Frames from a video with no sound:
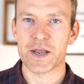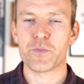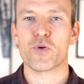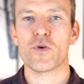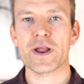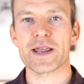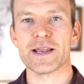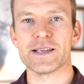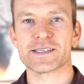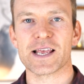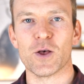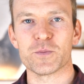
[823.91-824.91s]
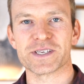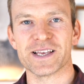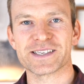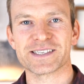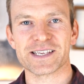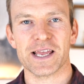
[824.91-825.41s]
praise helps
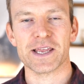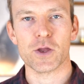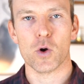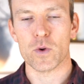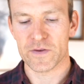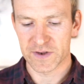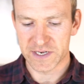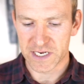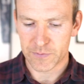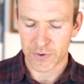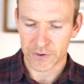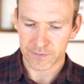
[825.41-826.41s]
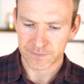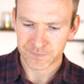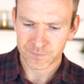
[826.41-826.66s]
us go even deeper.